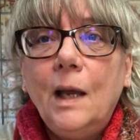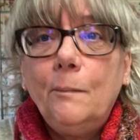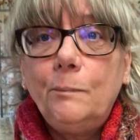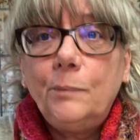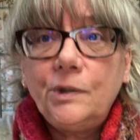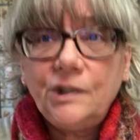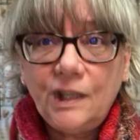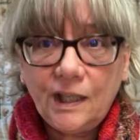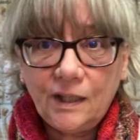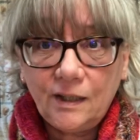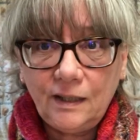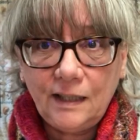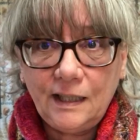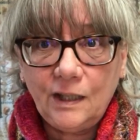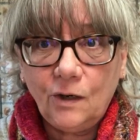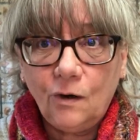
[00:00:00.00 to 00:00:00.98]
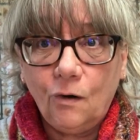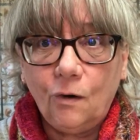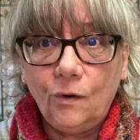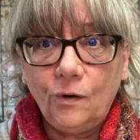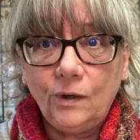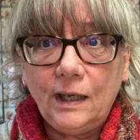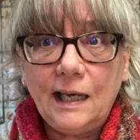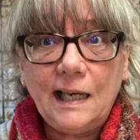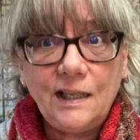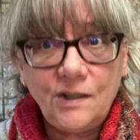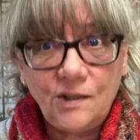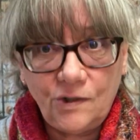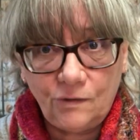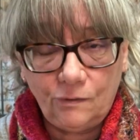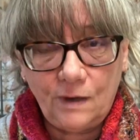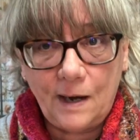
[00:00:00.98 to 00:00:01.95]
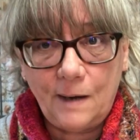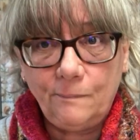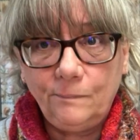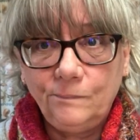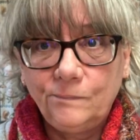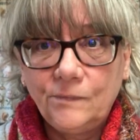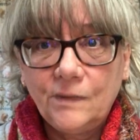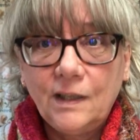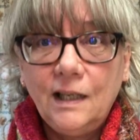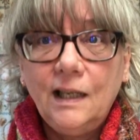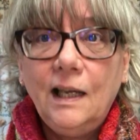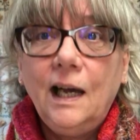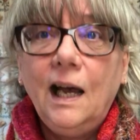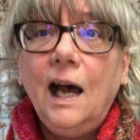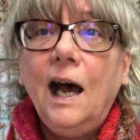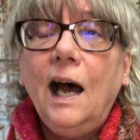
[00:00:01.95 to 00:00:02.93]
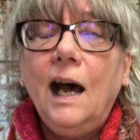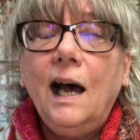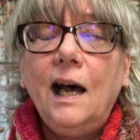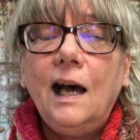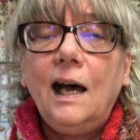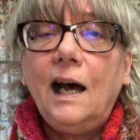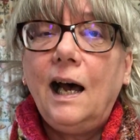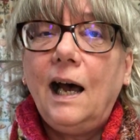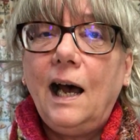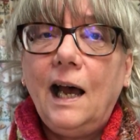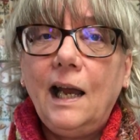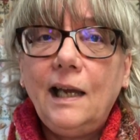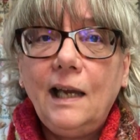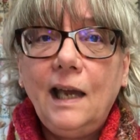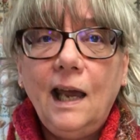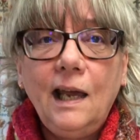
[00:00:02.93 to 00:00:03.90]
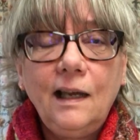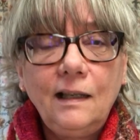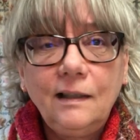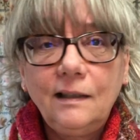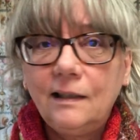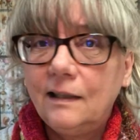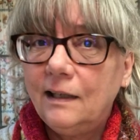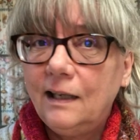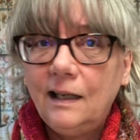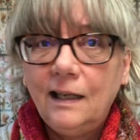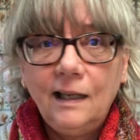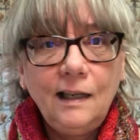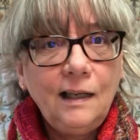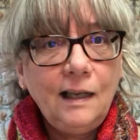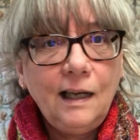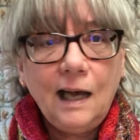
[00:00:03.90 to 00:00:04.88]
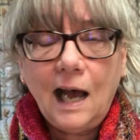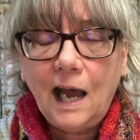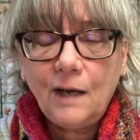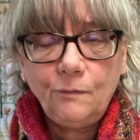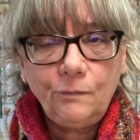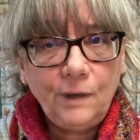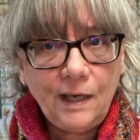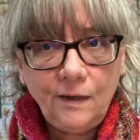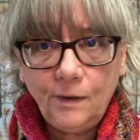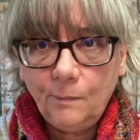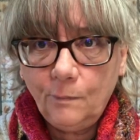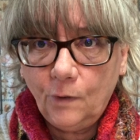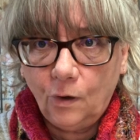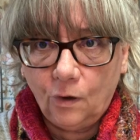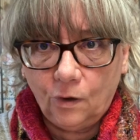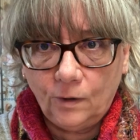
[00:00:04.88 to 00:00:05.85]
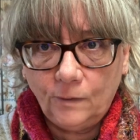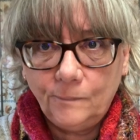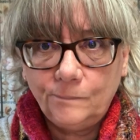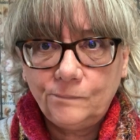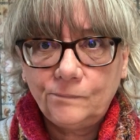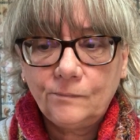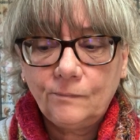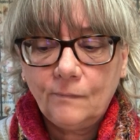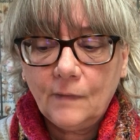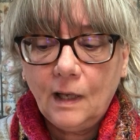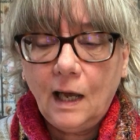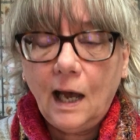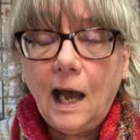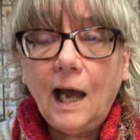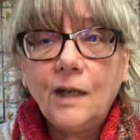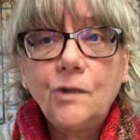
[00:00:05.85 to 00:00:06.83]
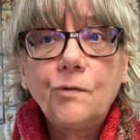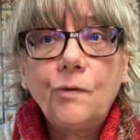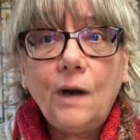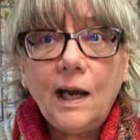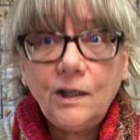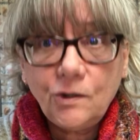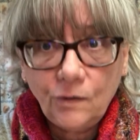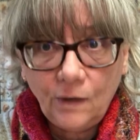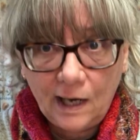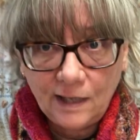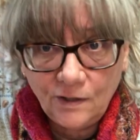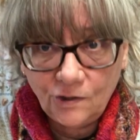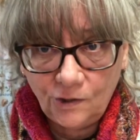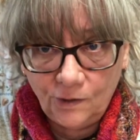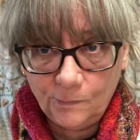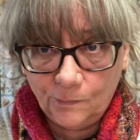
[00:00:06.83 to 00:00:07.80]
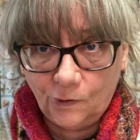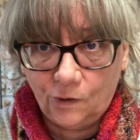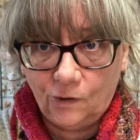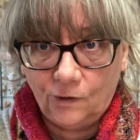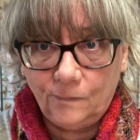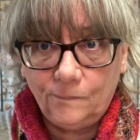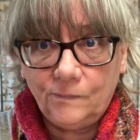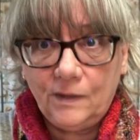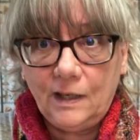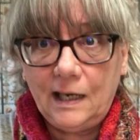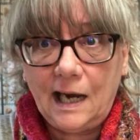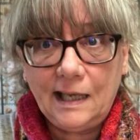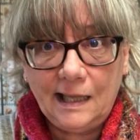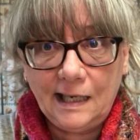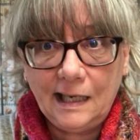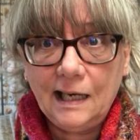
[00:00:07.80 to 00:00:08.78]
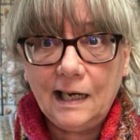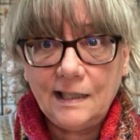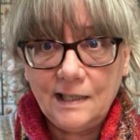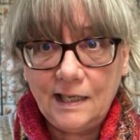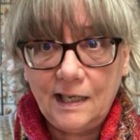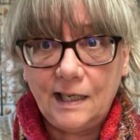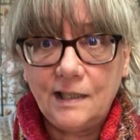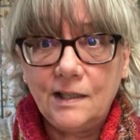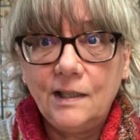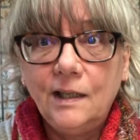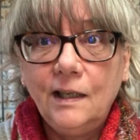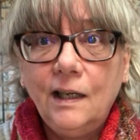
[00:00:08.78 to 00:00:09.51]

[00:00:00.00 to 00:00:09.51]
particularly on Instagram. I read them all. I tried to answer them all, and I think I did.